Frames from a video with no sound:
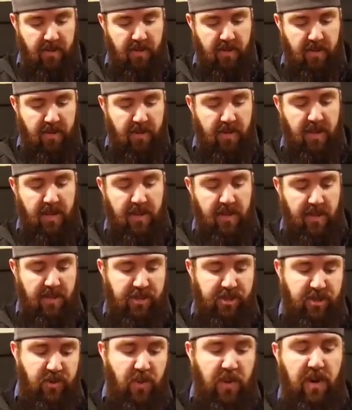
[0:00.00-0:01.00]
then the
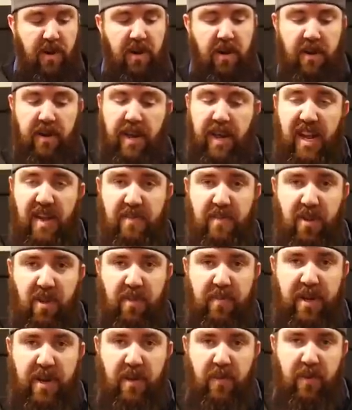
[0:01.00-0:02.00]
shorter
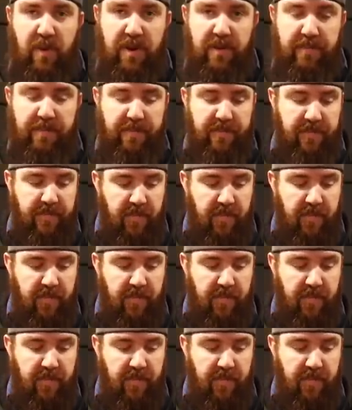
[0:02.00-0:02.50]
8mm one.